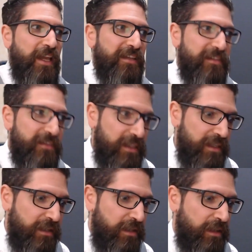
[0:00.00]
And
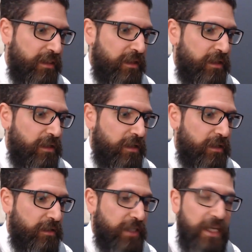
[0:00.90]
still,
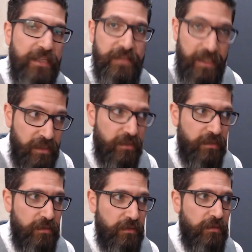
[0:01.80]
they think,